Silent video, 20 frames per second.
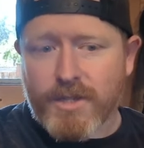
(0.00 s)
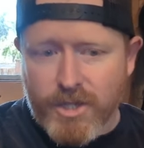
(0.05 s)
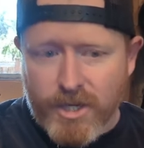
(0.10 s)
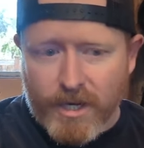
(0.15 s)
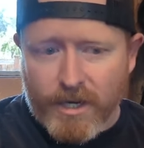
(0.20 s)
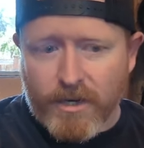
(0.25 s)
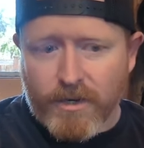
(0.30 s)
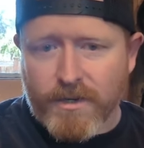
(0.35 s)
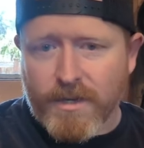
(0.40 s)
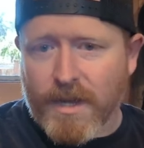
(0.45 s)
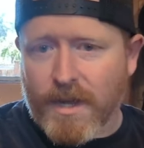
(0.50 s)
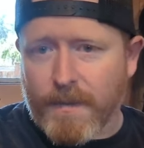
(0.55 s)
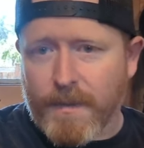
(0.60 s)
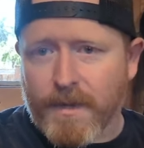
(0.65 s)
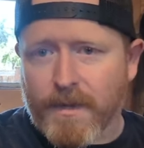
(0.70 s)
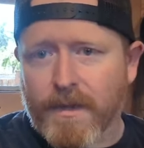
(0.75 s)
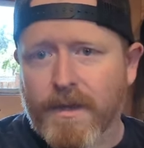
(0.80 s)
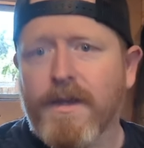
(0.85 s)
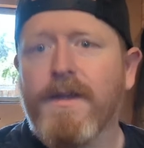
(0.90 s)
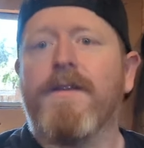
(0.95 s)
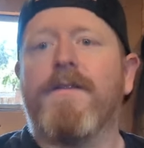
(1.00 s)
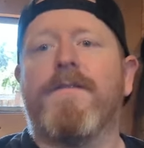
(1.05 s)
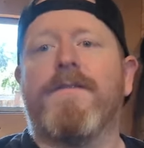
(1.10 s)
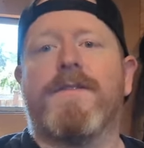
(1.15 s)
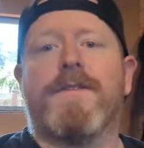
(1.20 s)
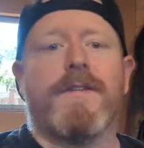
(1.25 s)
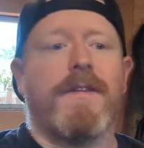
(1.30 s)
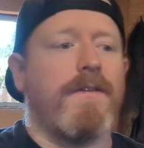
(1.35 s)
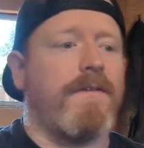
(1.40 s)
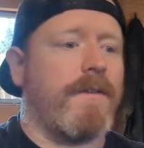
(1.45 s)
check your timing light and
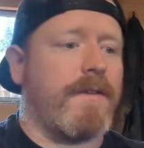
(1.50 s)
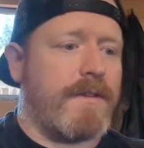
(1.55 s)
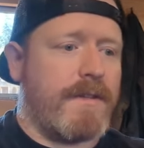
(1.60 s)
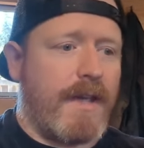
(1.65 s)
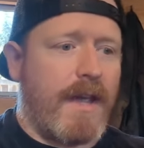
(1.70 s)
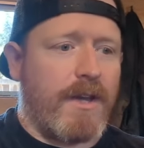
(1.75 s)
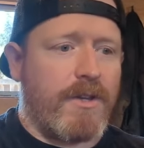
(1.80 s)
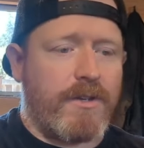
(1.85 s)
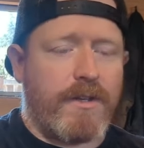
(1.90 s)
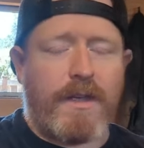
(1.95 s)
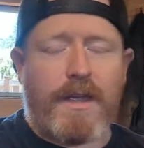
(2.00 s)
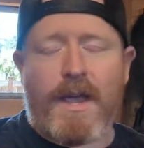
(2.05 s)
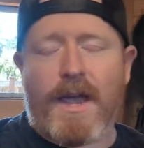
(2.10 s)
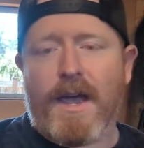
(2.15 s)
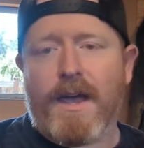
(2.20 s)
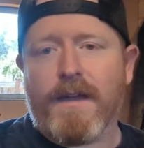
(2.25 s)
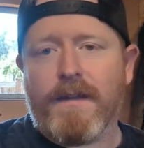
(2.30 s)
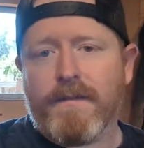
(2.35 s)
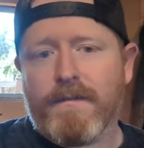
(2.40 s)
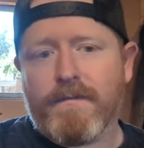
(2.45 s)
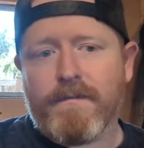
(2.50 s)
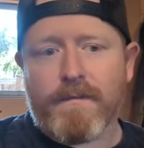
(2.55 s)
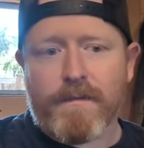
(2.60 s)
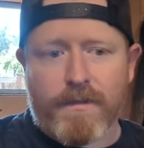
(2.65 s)
see if it's actually at